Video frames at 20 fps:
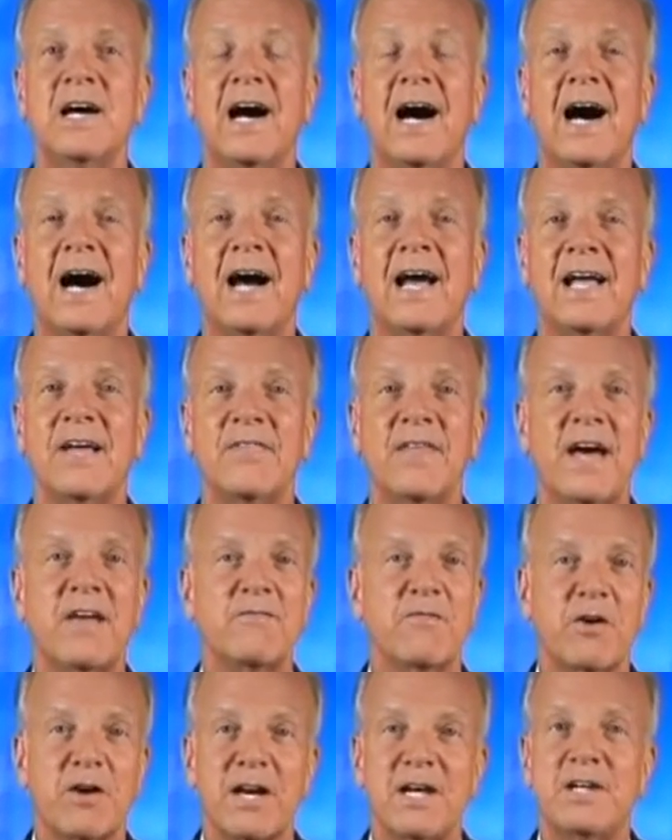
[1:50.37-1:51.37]
uh, in
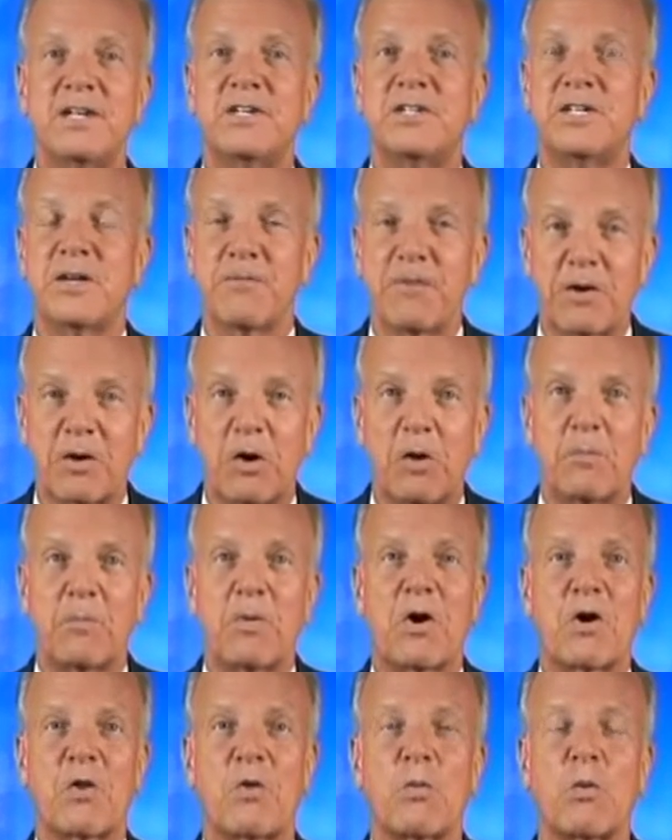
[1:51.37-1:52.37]
that very difficult
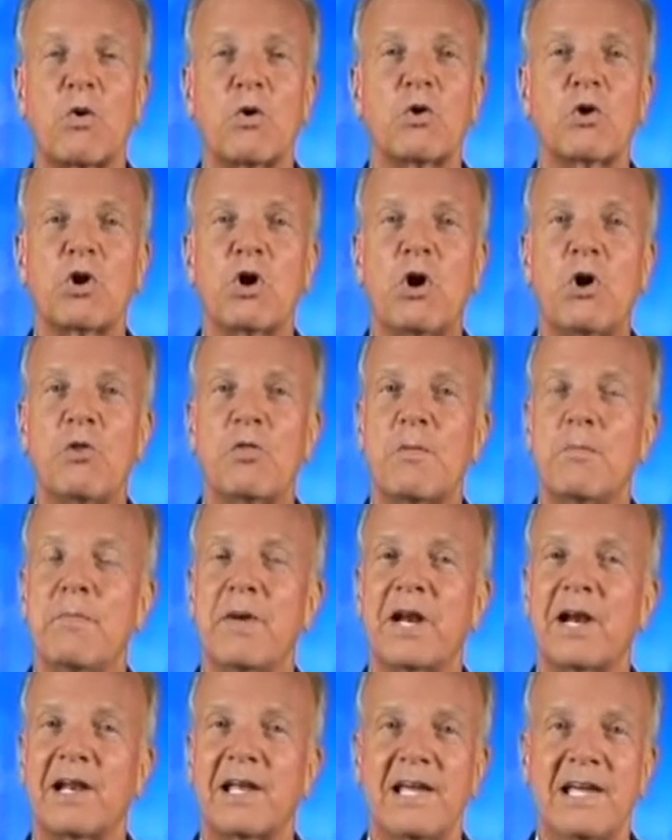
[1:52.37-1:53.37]
part of the world called the
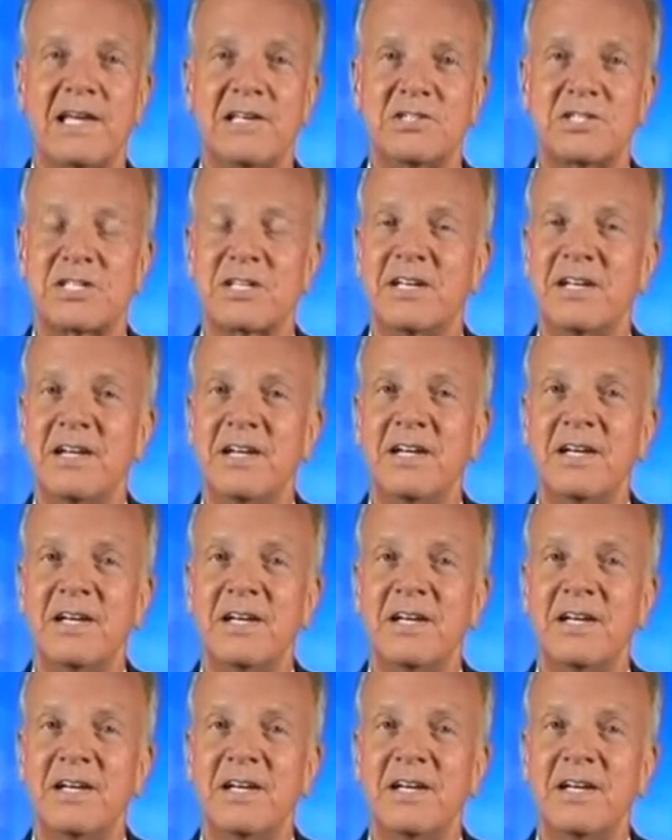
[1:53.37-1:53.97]
Middle East.